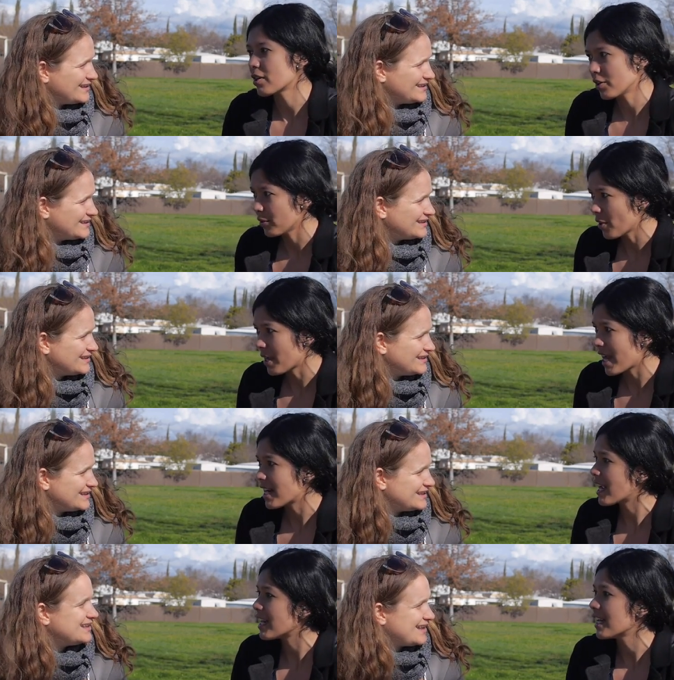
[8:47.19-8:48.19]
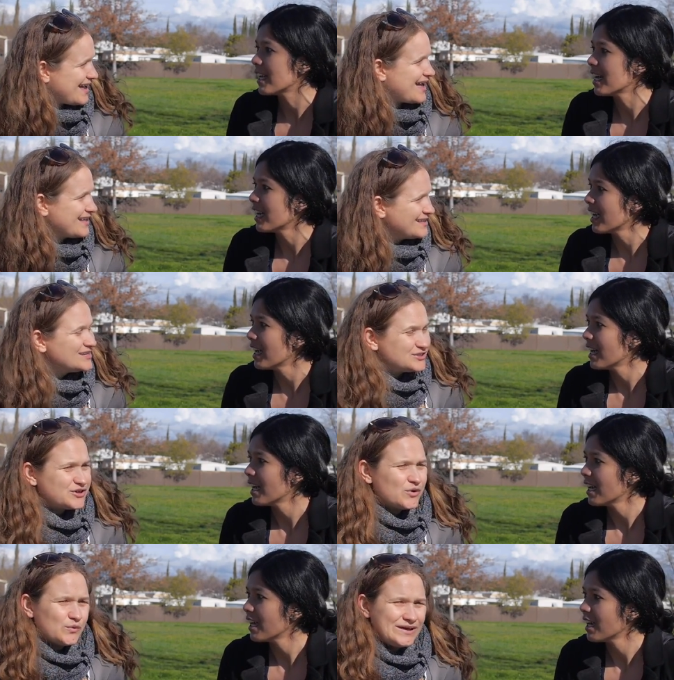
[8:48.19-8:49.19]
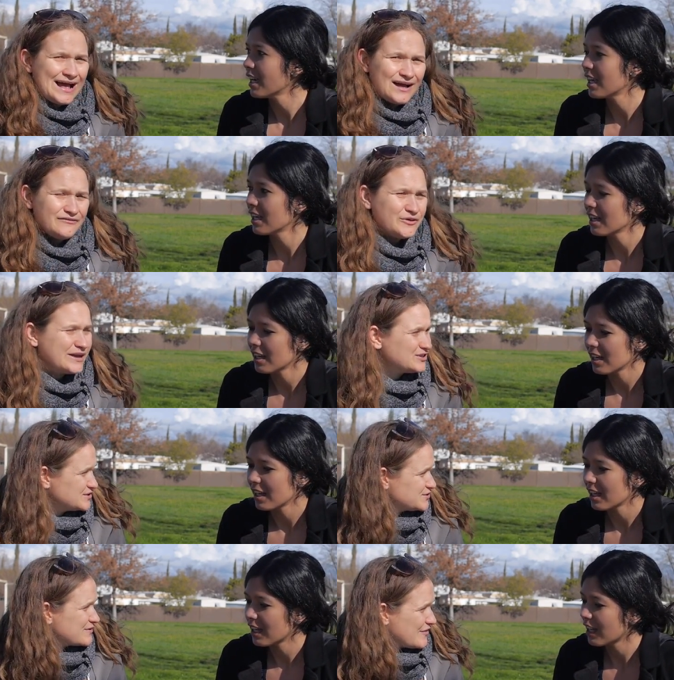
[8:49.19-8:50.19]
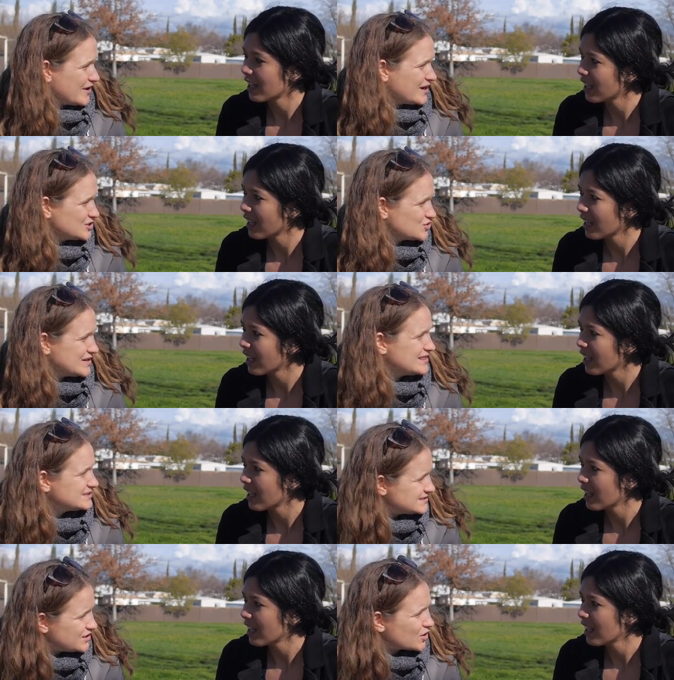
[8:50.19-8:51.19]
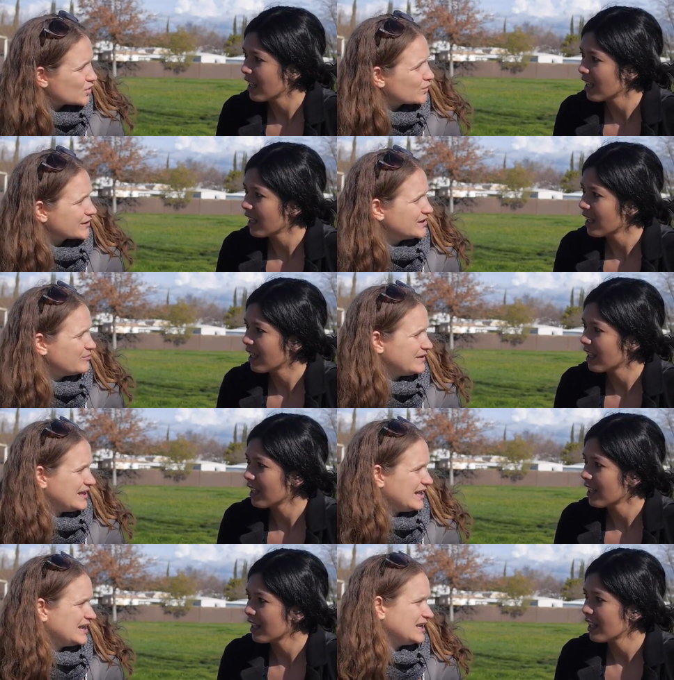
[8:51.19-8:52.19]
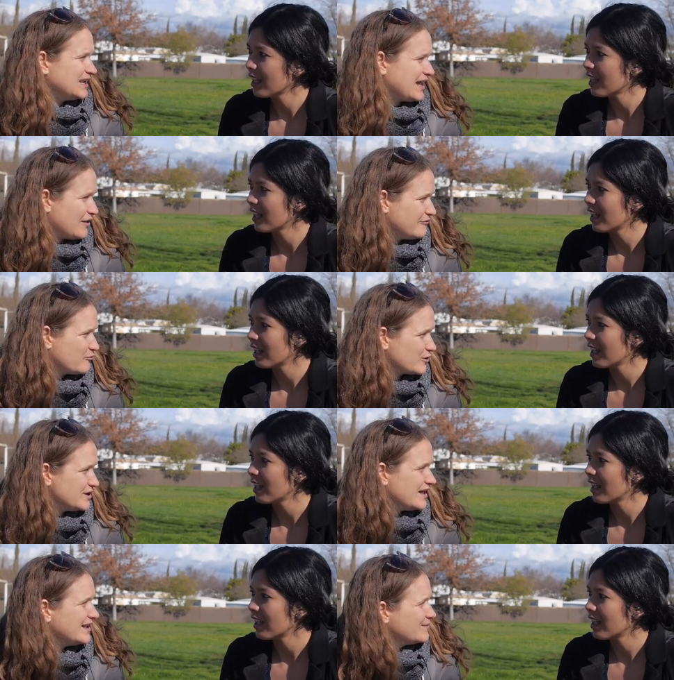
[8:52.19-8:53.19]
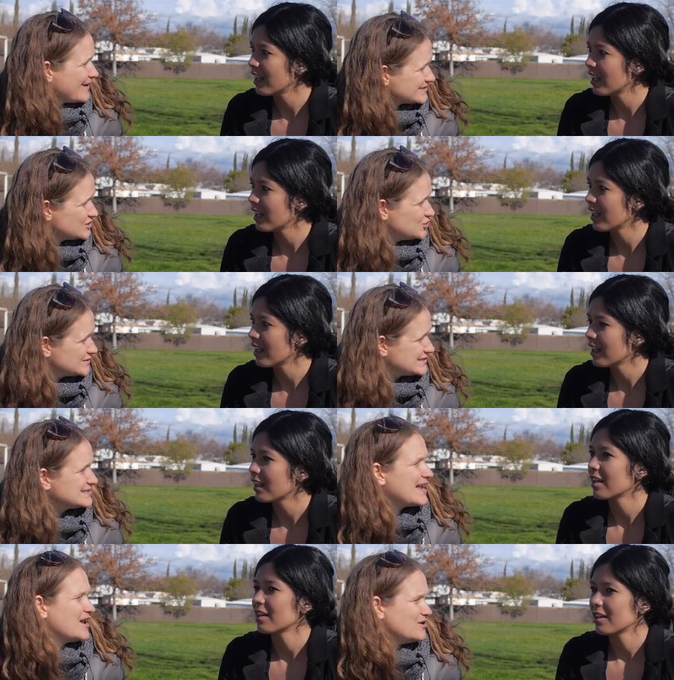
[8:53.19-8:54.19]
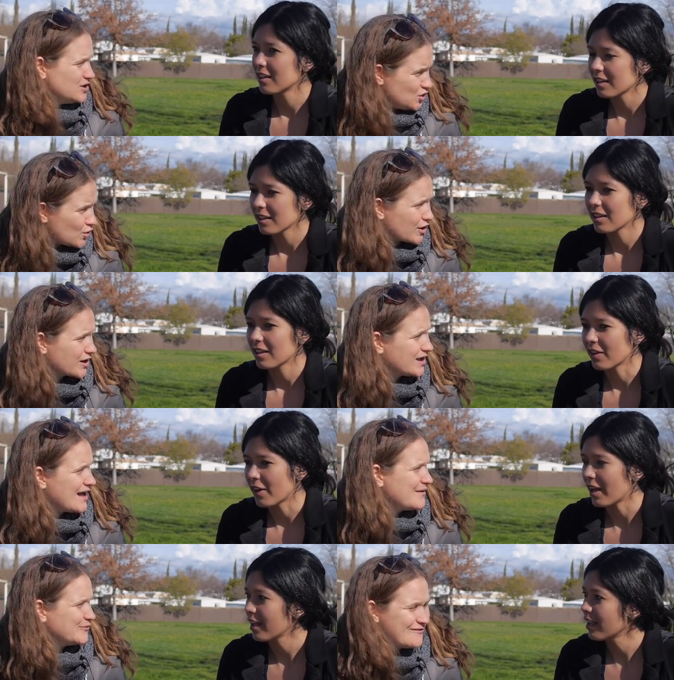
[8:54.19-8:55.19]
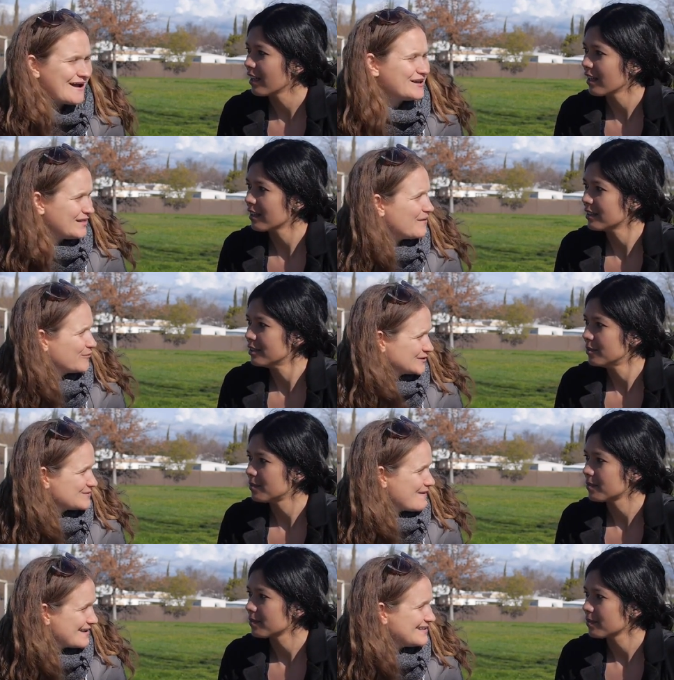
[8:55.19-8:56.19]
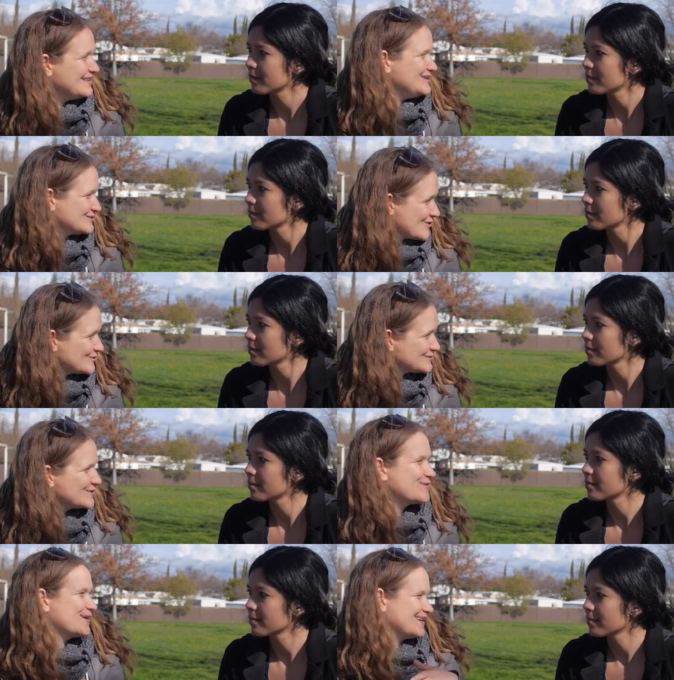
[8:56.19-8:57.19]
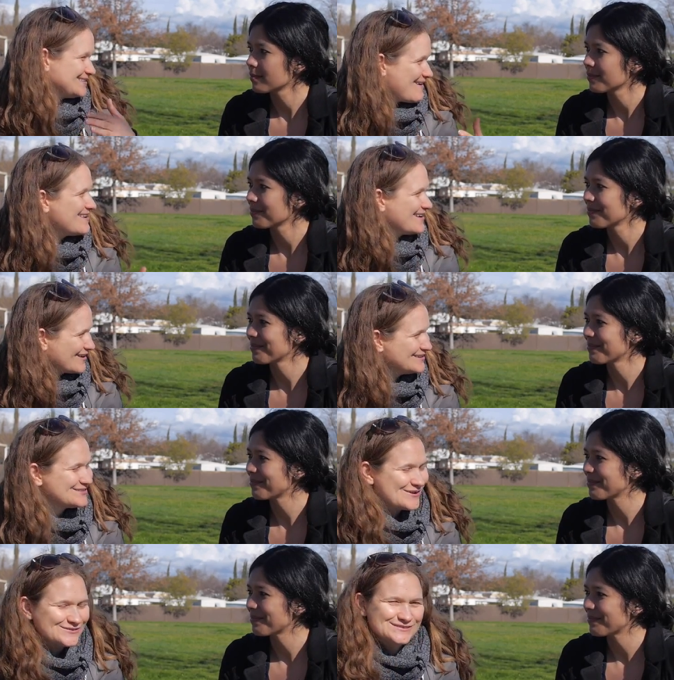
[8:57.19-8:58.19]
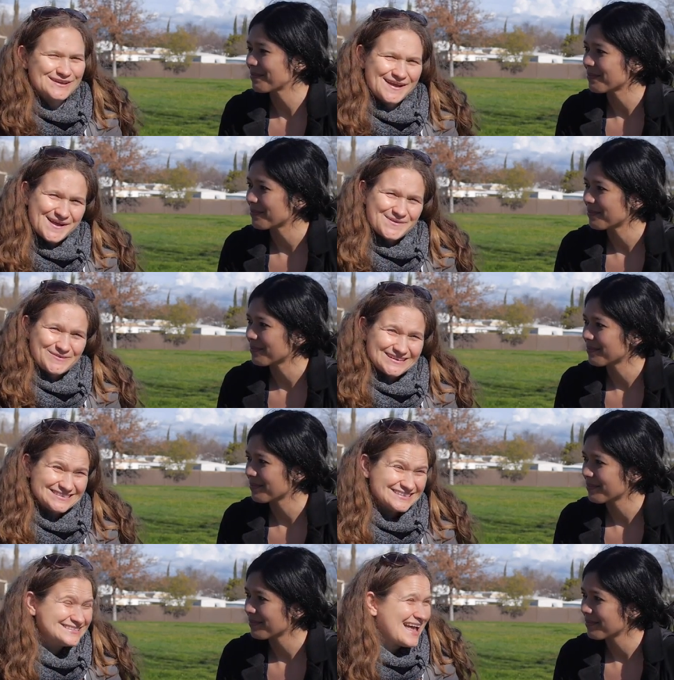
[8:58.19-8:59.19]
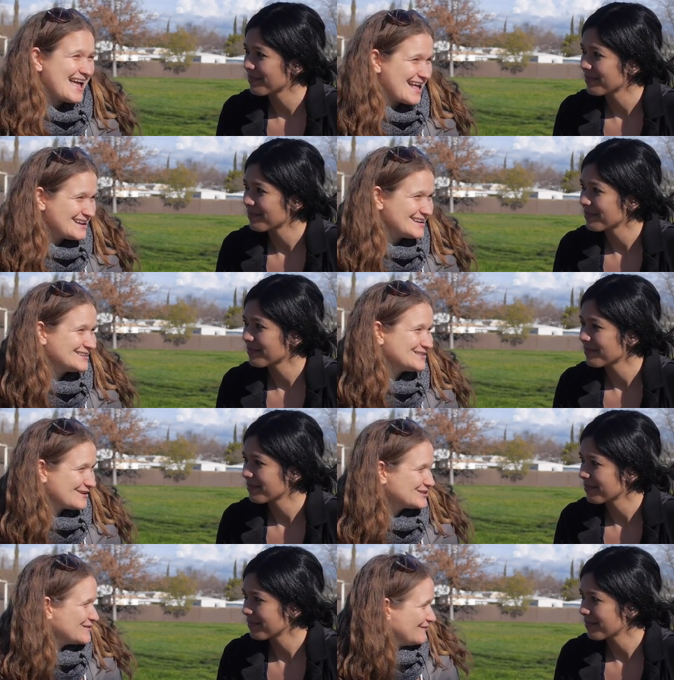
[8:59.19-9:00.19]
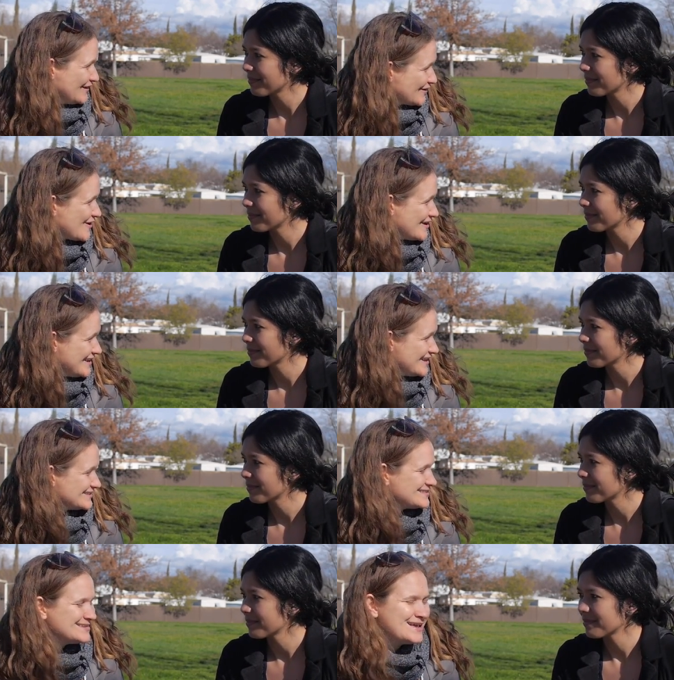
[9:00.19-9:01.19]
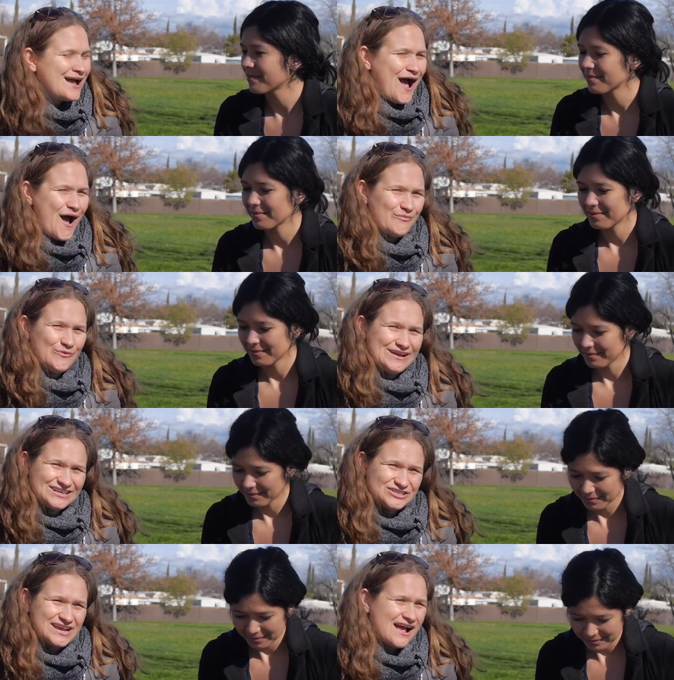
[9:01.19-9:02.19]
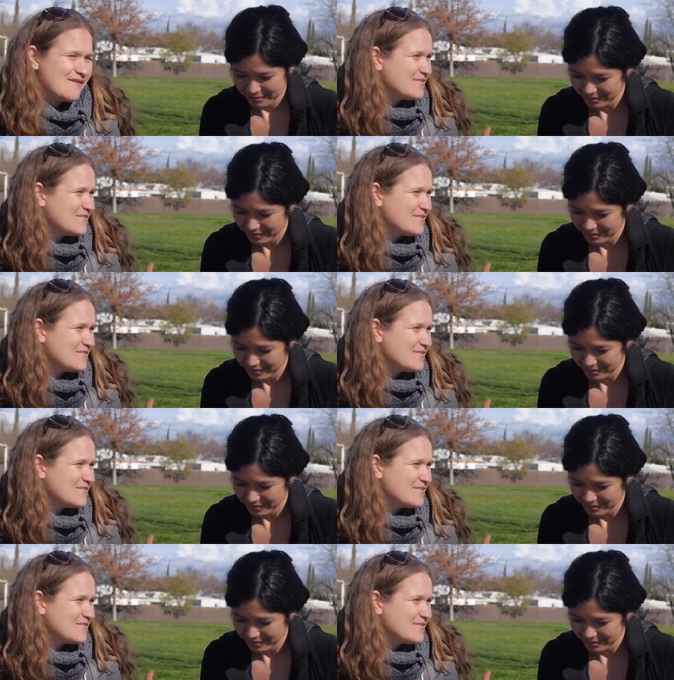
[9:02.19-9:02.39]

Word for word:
Speaker 1: are you located?
Speaker 2: Yeah, so we have locations around the country. This year we're going to be in California, in Massachusetts, and New York. We've had a lot more demand on the East Coast, so we're expanding our East Coast presence, and especially for your audience. I